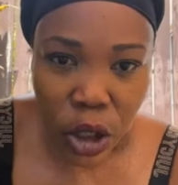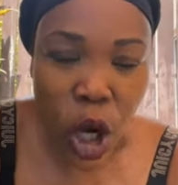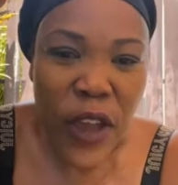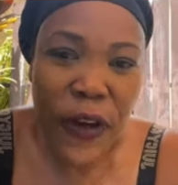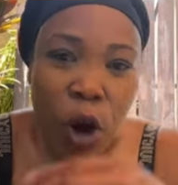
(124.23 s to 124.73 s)

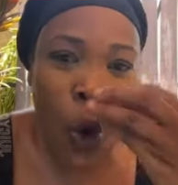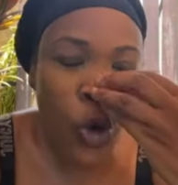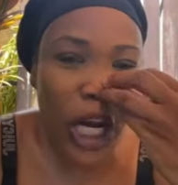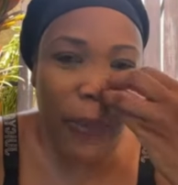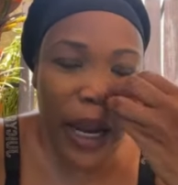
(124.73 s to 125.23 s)
So if I know
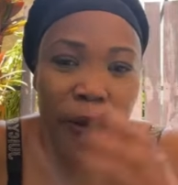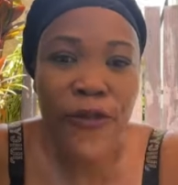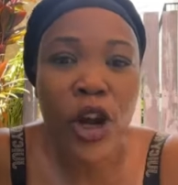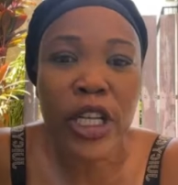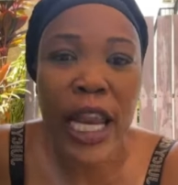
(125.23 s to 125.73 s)
who not up on the
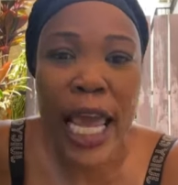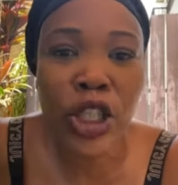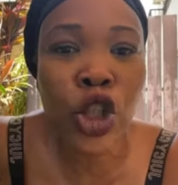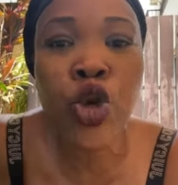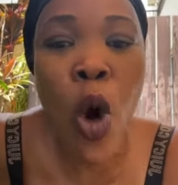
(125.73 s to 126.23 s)
front
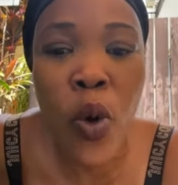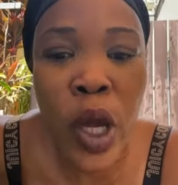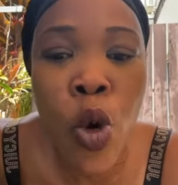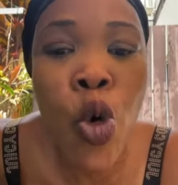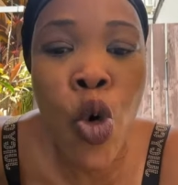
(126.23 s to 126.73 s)
line, sure
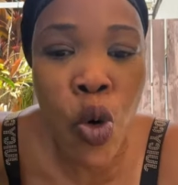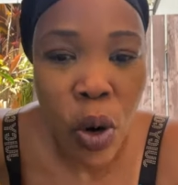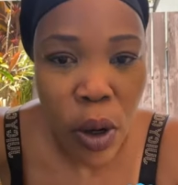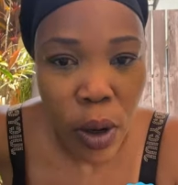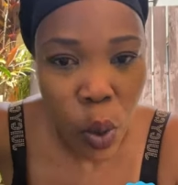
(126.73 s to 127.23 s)
we
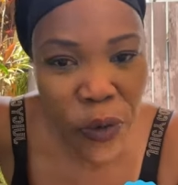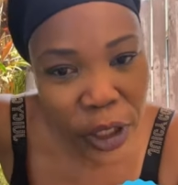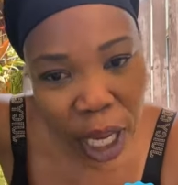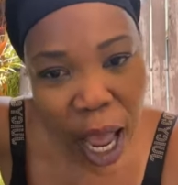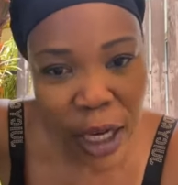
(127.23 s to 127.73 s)
who, we
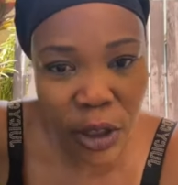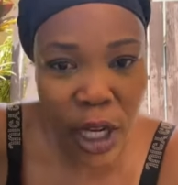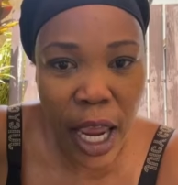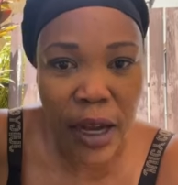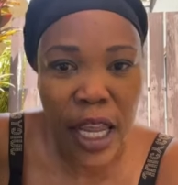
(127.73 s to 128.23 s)
fi talk
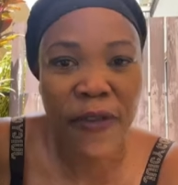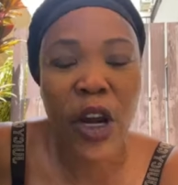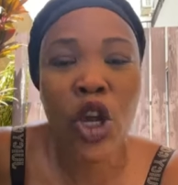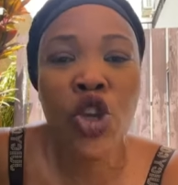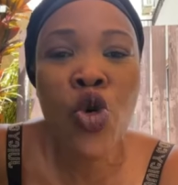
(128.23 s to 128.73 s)
to them. If
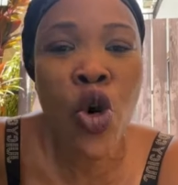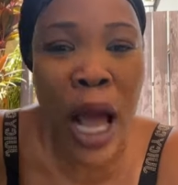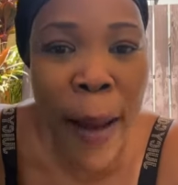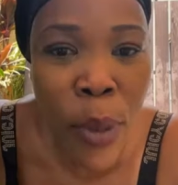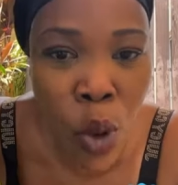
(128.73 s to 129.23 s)
I know you,
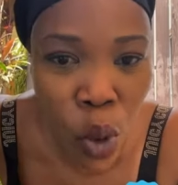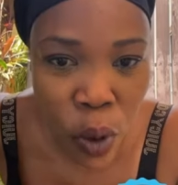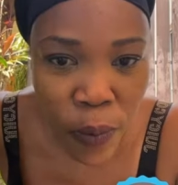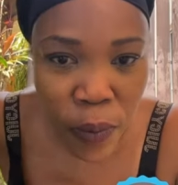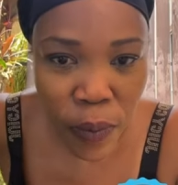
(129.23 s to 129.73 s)
Kaboo,